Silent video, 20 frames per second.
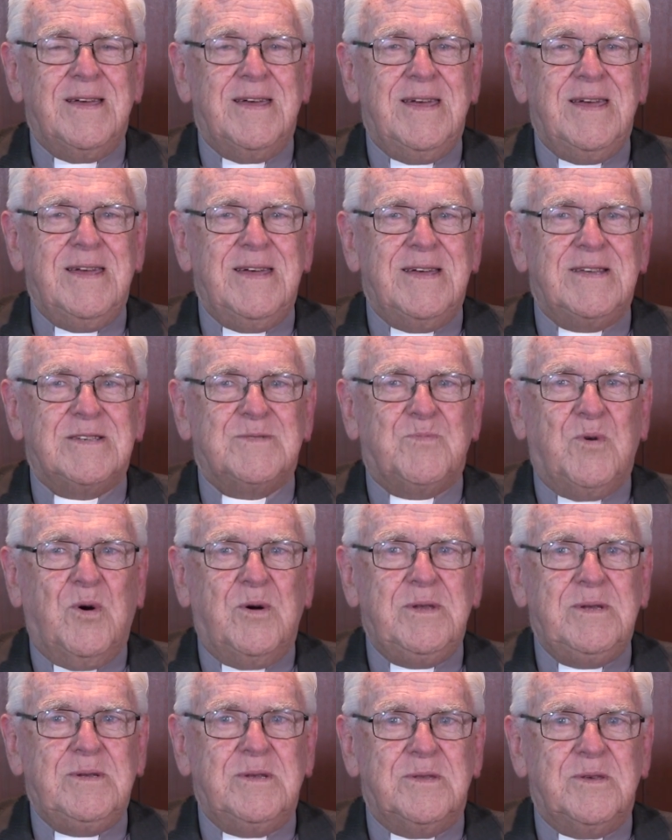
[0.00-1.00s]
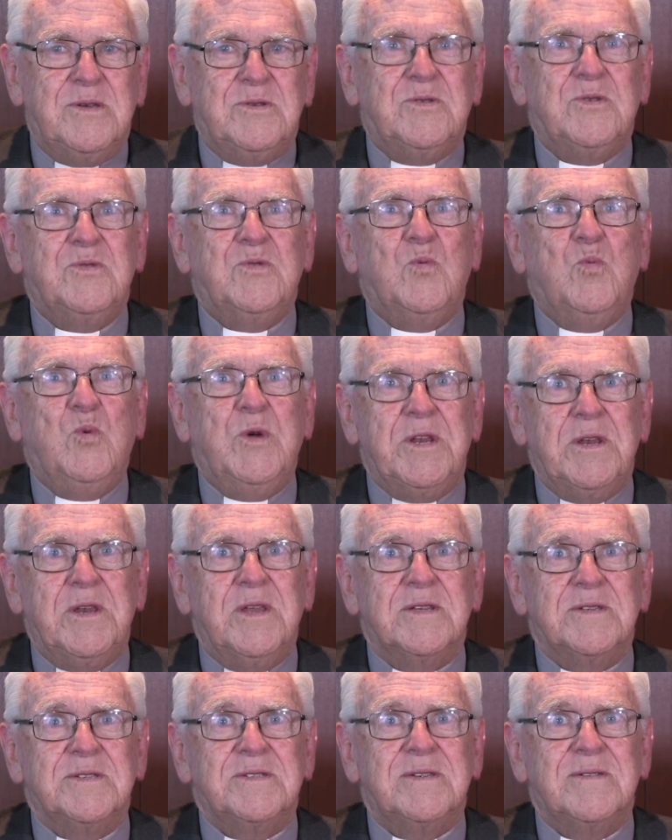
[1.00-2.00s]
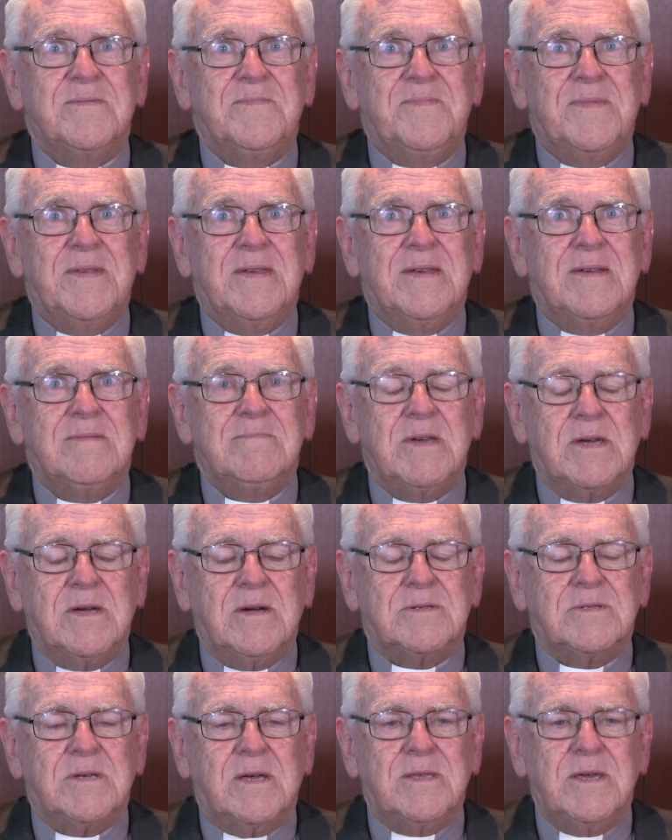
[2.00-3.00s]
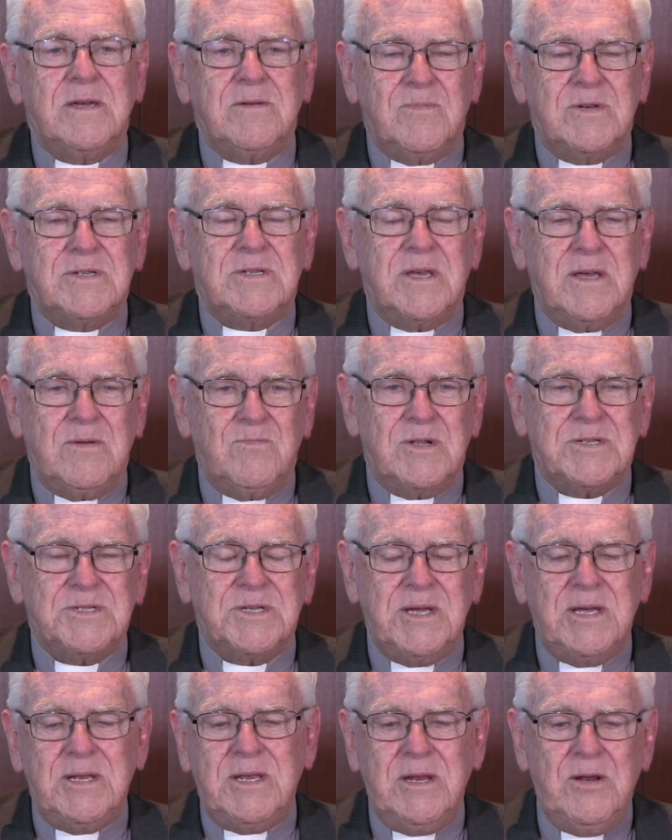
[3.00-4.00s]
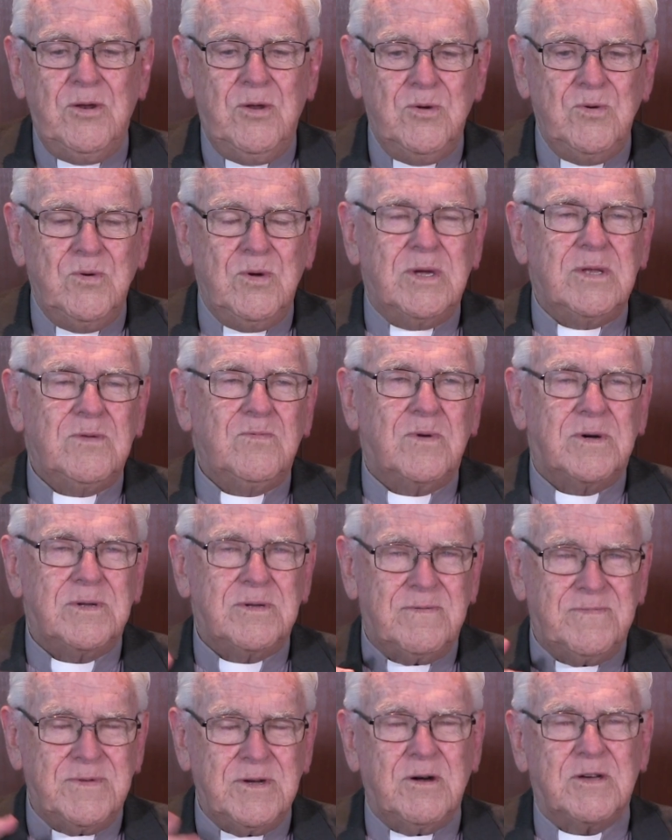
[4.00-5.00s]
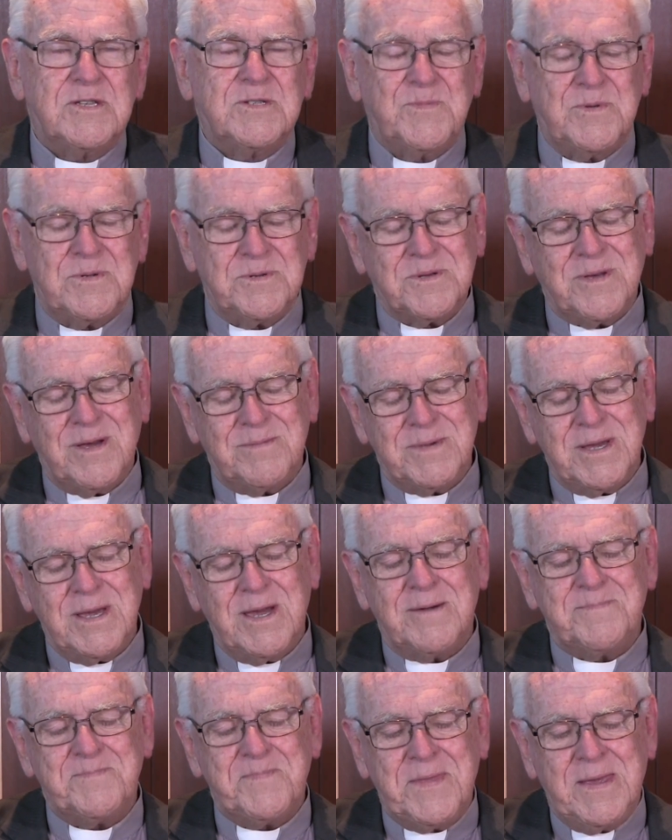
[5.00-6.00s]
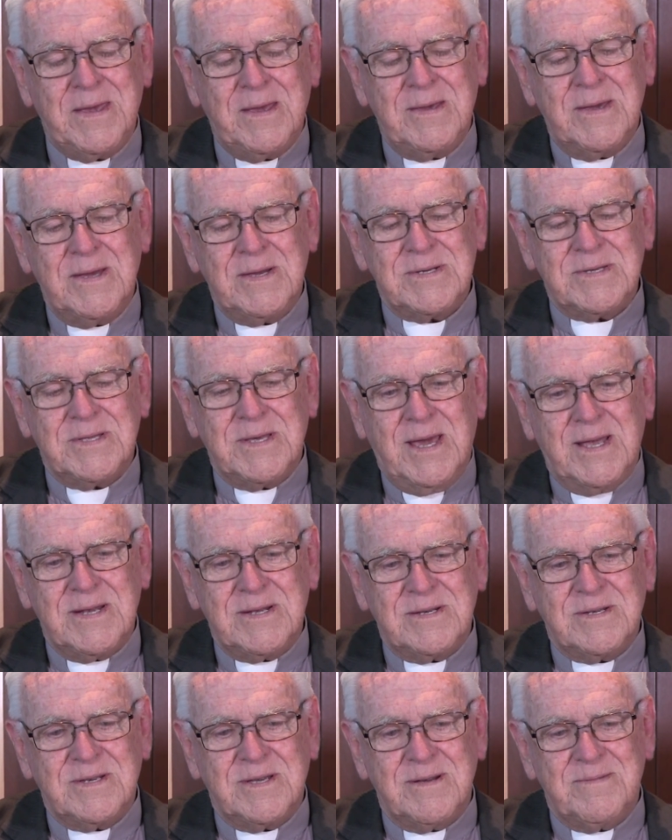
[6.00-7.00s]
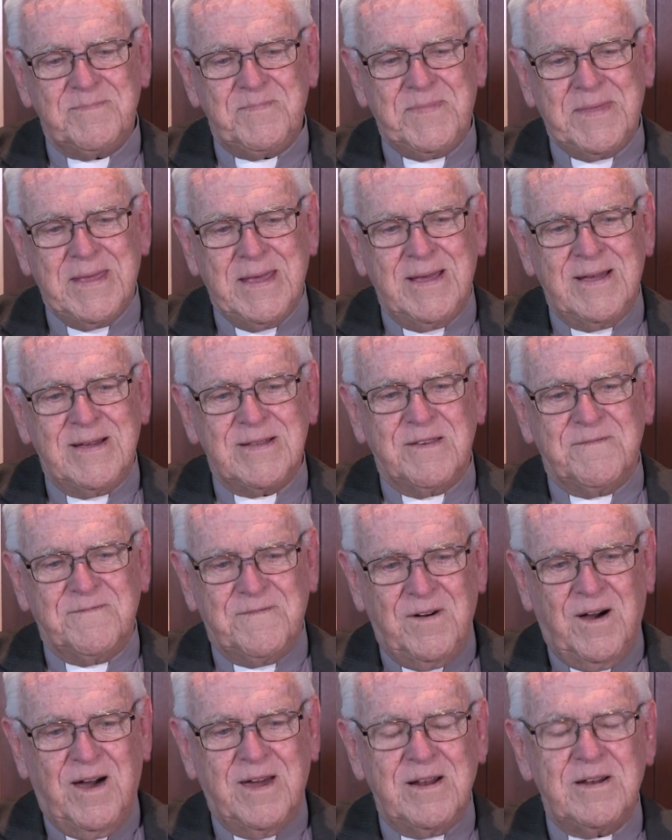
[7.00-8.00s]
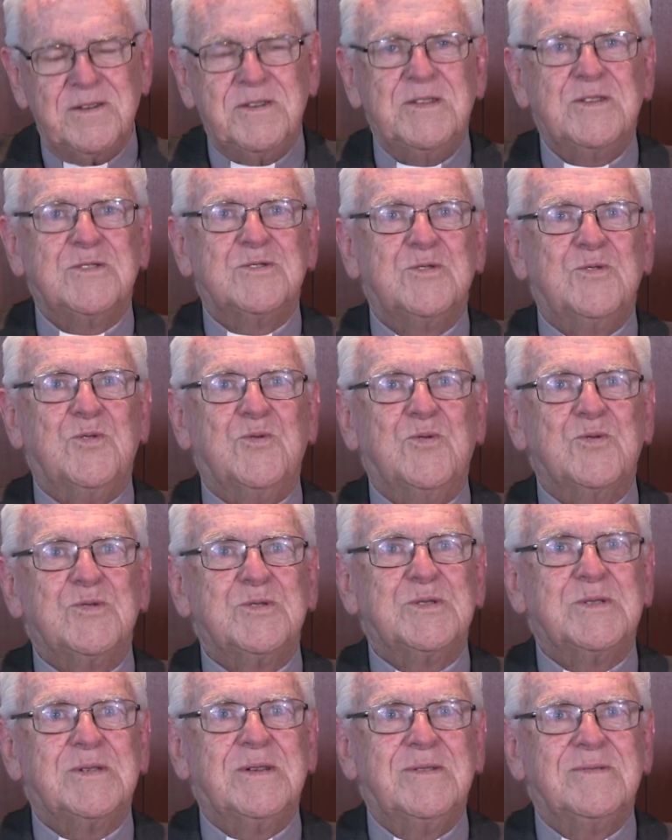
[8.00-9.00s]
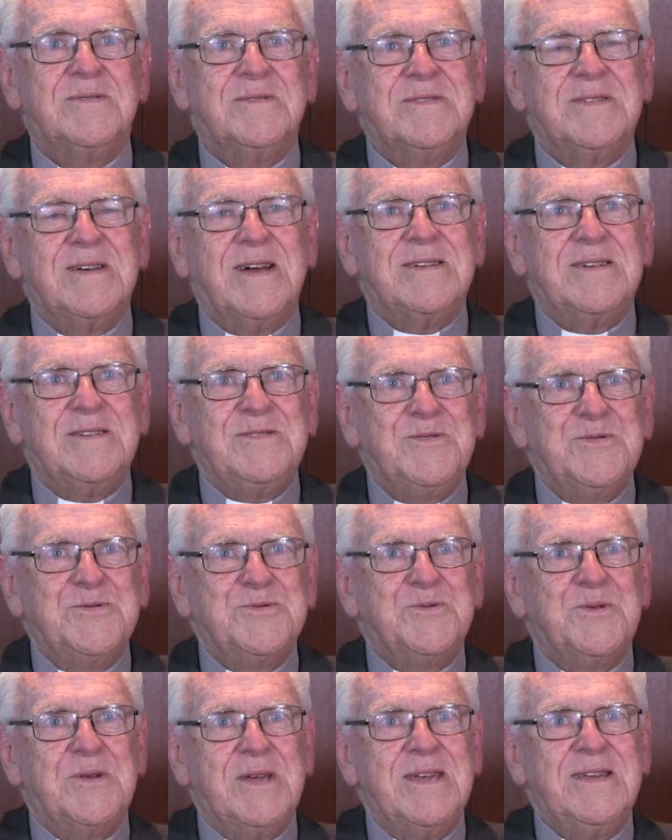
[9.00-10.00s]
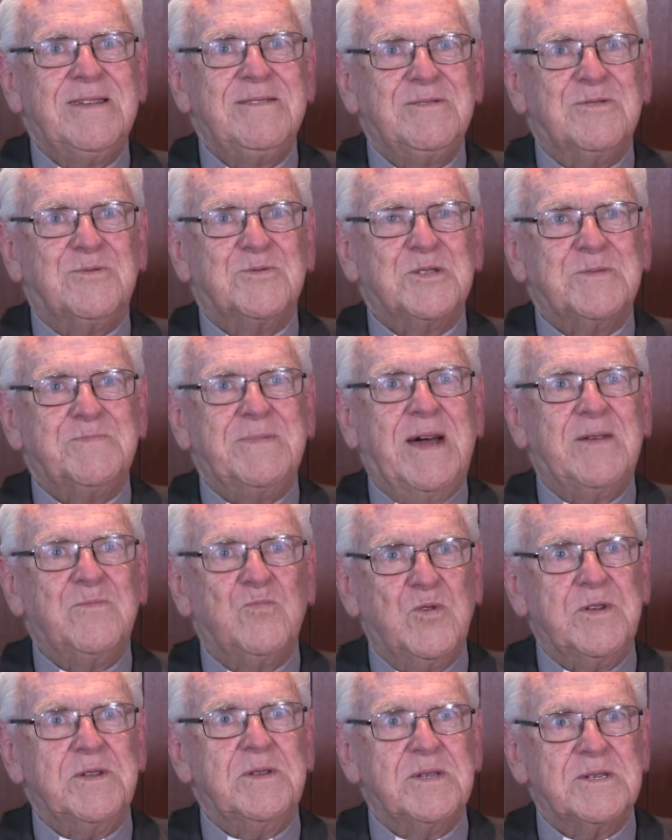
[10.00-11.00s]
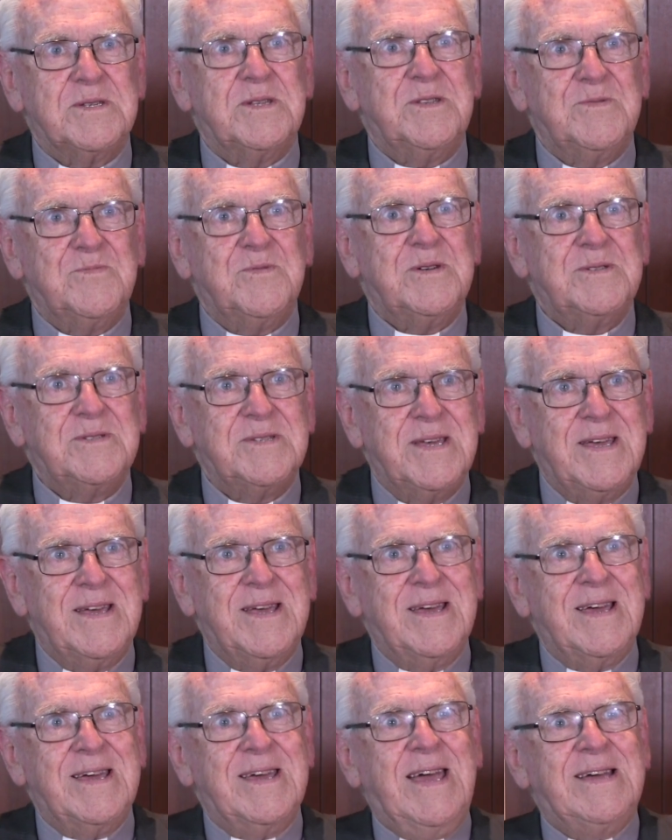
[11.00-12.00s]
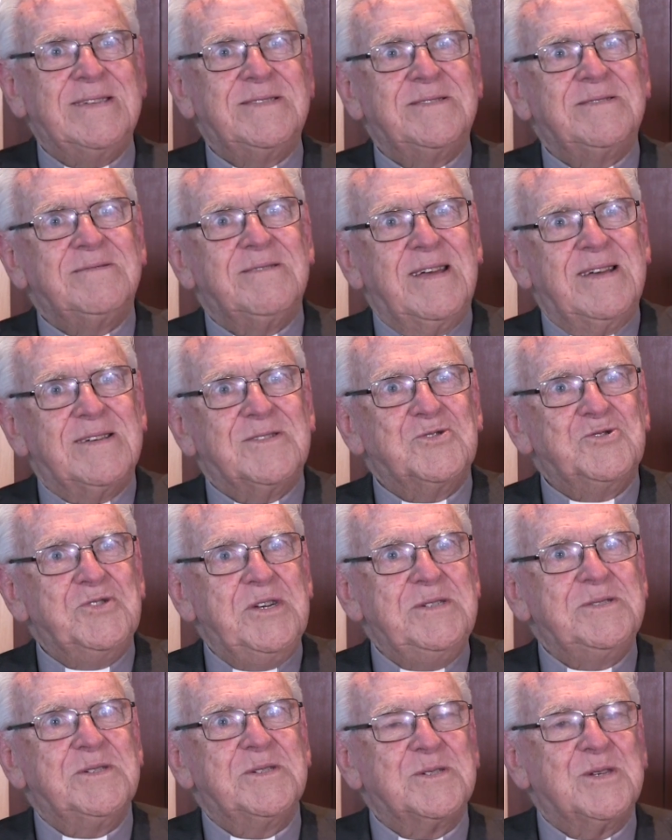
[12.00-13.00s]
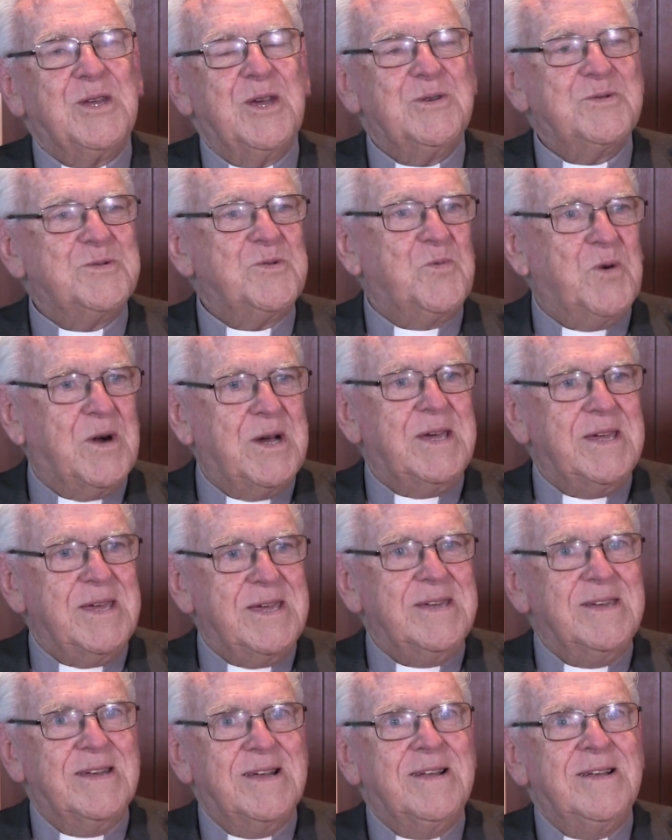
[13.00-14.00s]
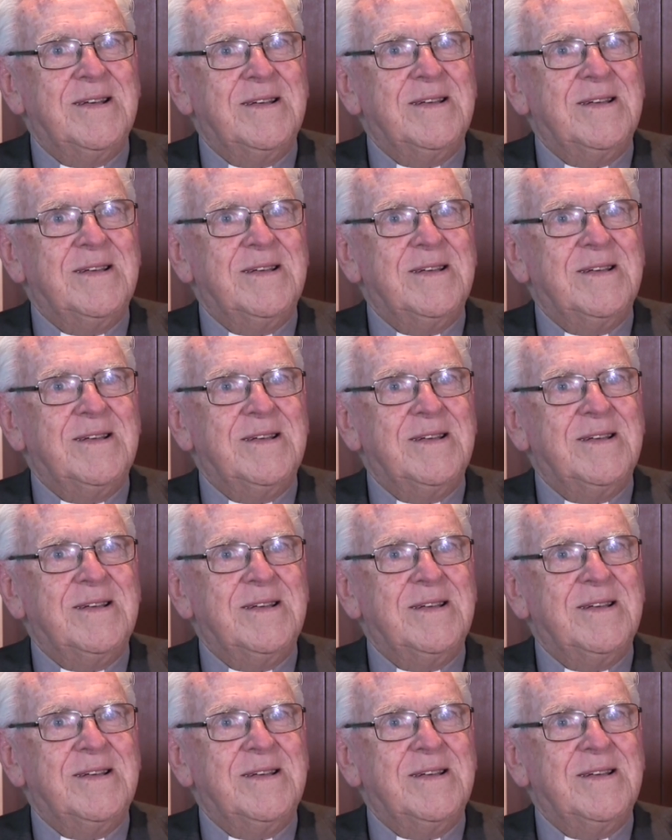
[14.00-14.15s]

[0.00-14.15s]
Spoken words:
is pointing to the witness. Because I think we'll see it in Luke in one of the Gospels coming up, that the final discourse usually talks about witness. In other words, as Jesus goes away,